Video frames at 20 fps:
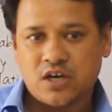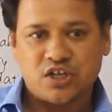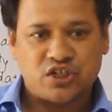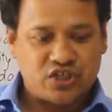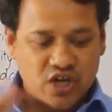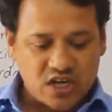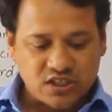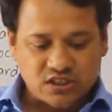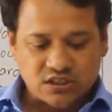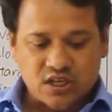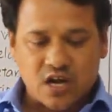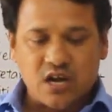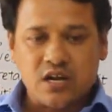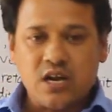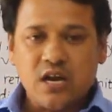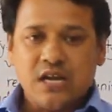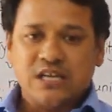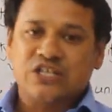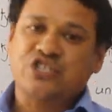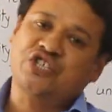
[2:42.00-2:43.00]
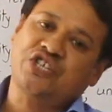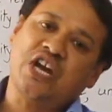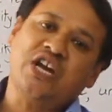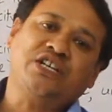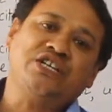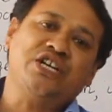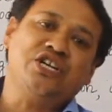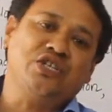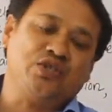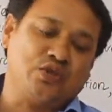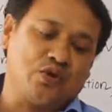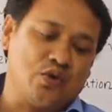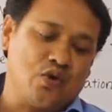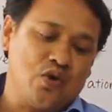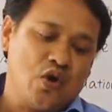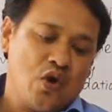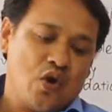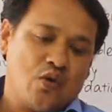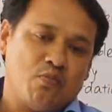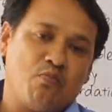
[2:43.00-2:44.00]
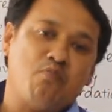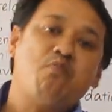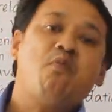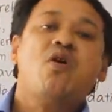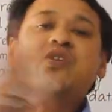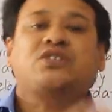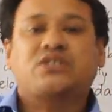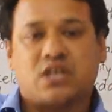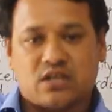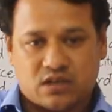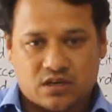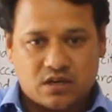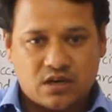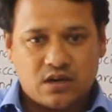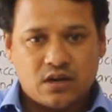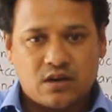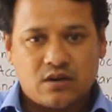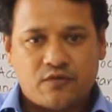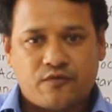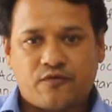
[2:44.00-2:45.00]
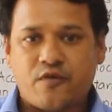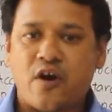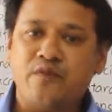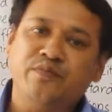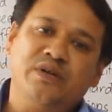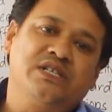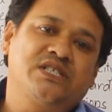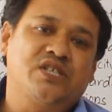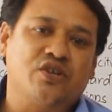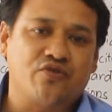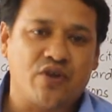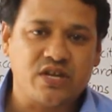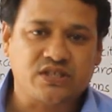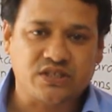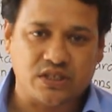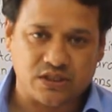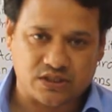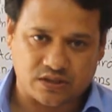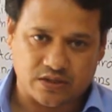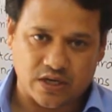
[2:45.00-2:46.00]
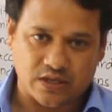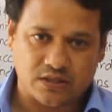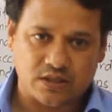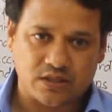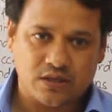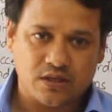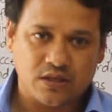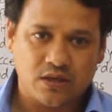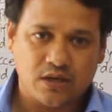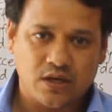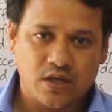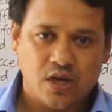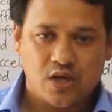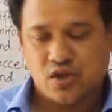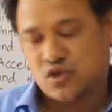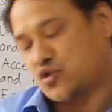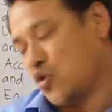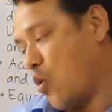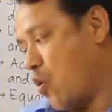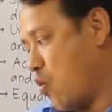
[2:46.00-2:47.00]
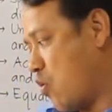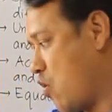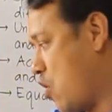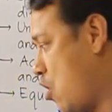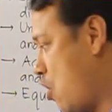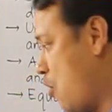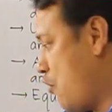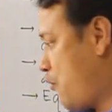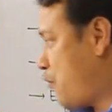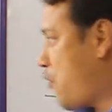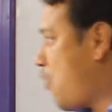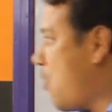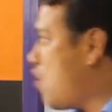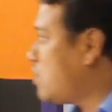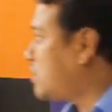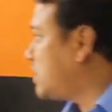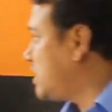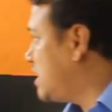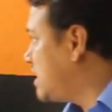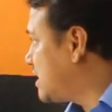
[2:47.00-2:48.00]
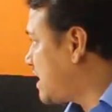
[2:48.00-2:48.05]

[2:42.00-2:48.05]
Duster set into motion from its rest state. So, force is